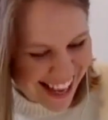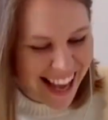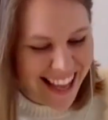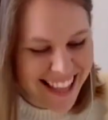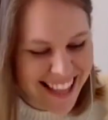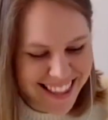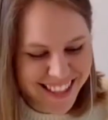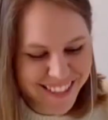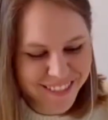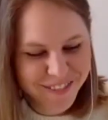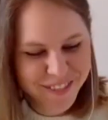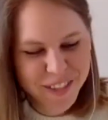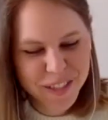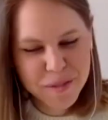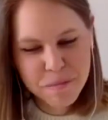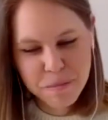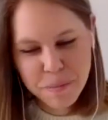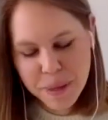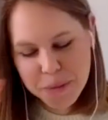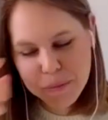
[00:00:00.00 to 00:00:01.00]
I think for
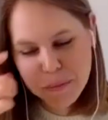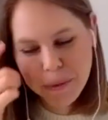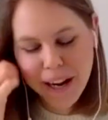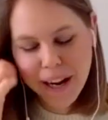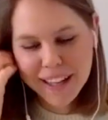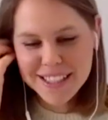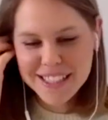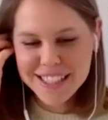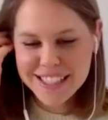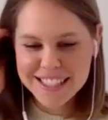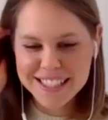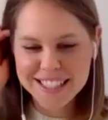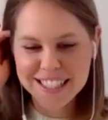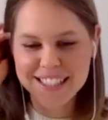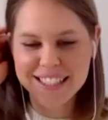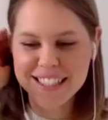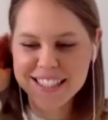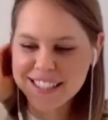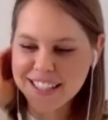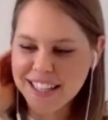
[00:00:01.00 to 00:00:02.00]
a big practice,
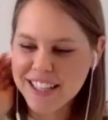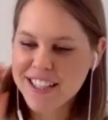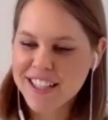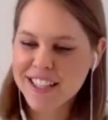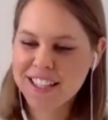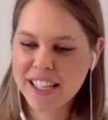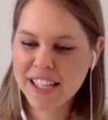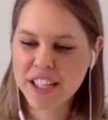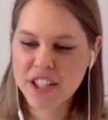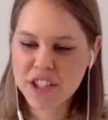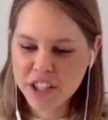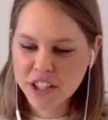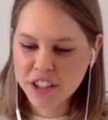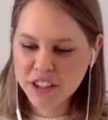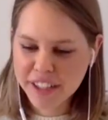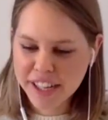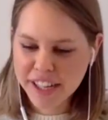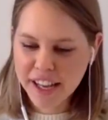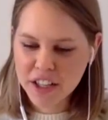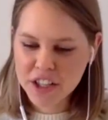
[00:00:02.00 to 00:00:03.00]
this is such a
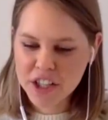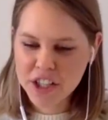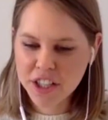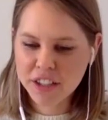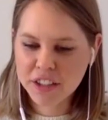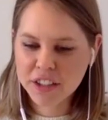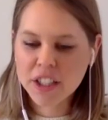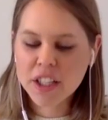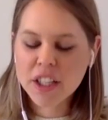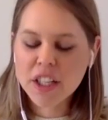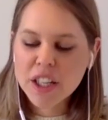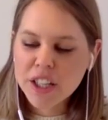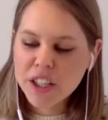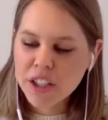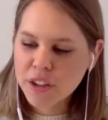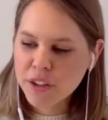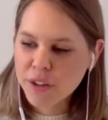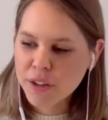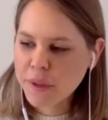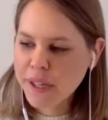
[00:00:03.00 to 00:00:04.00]
knee-jerk reaction.
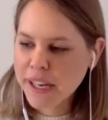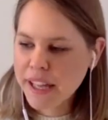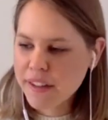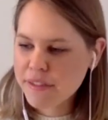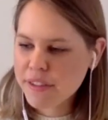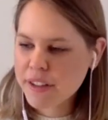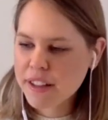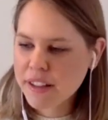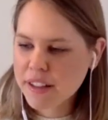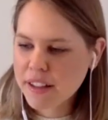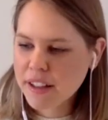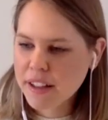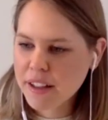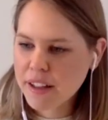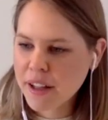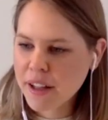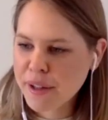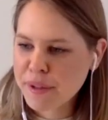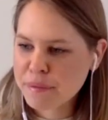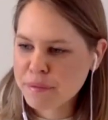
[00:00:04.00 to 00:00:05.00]
You know, whenever
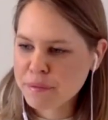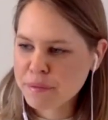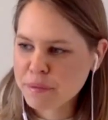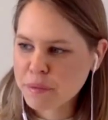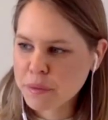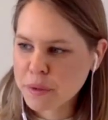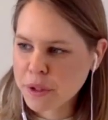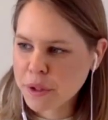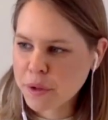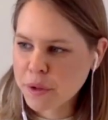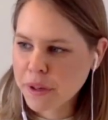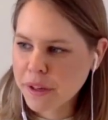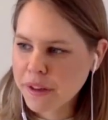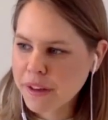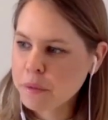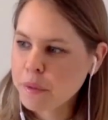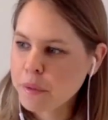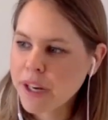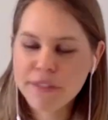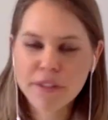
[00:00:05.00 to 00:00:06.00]
um, we know
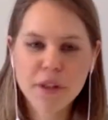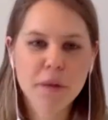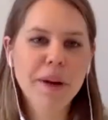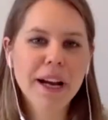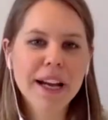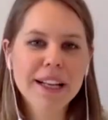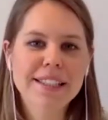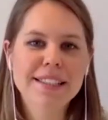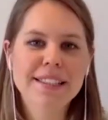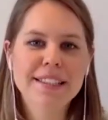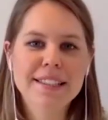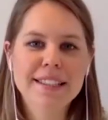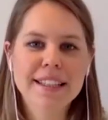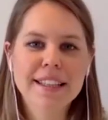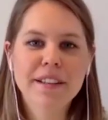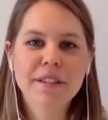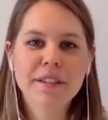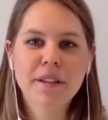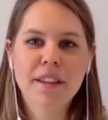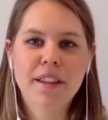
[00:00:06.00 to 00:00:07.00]
whenever a practice is
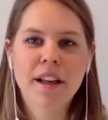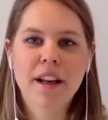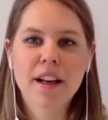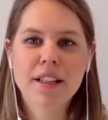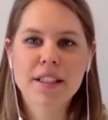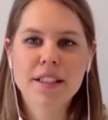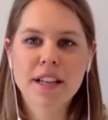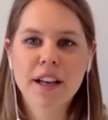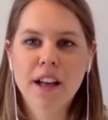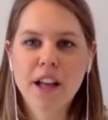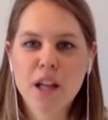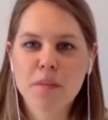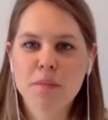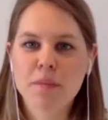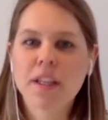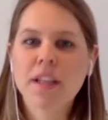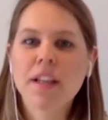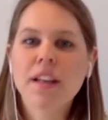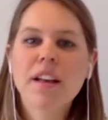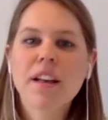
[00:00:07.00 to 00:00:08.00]
hit with hard
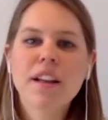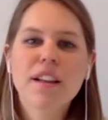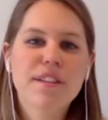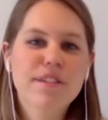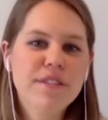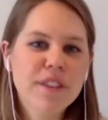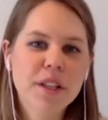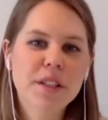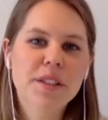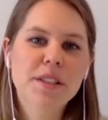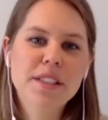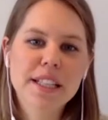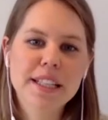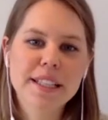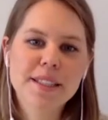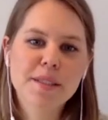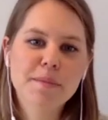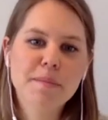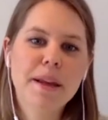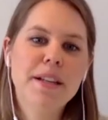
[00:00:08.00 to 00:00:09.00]
times, the first
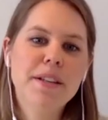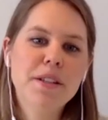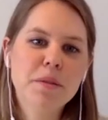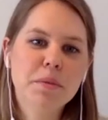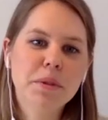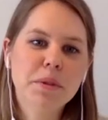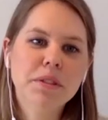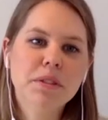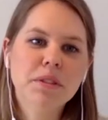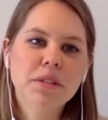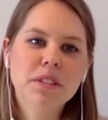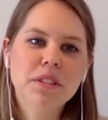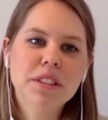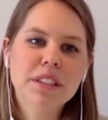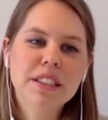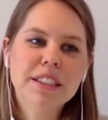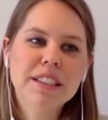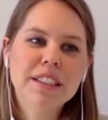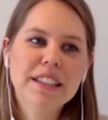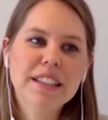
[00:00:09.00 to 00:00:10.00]
expendable,
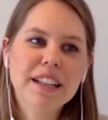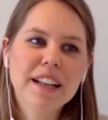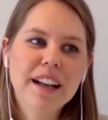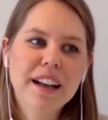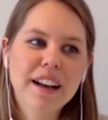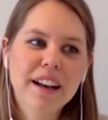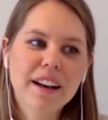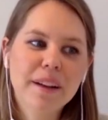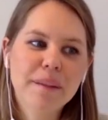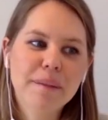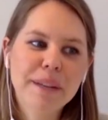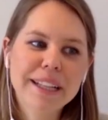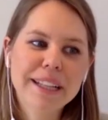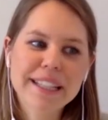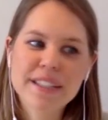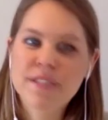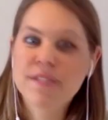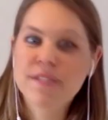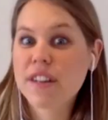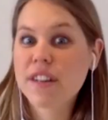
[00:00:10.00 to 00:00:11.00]
um, I
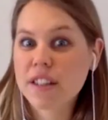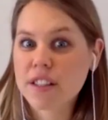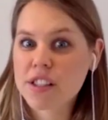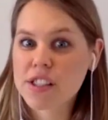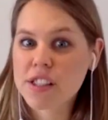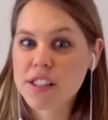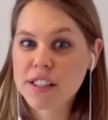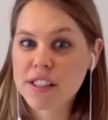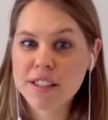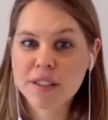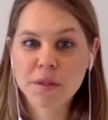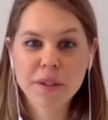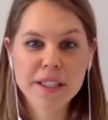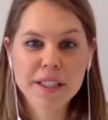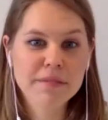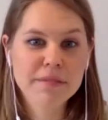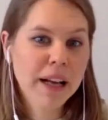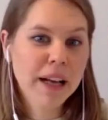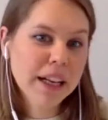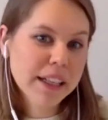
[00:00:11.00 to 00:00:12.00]
guess, function is
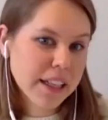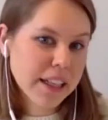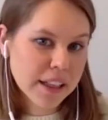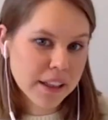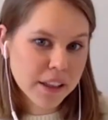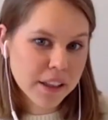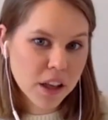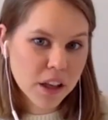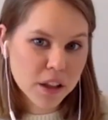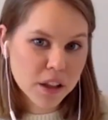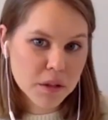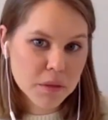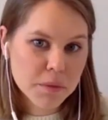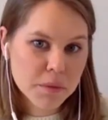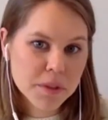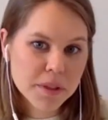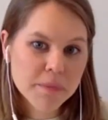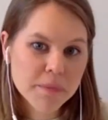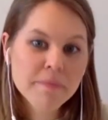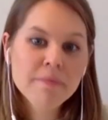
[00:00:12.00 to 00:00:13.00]
always marketing and
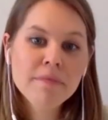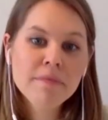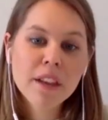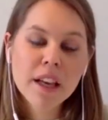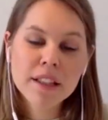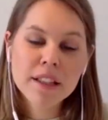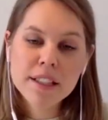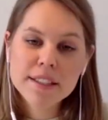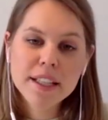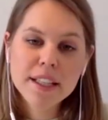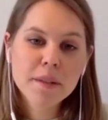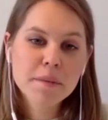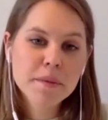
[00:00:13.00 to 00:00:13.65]
comms. And this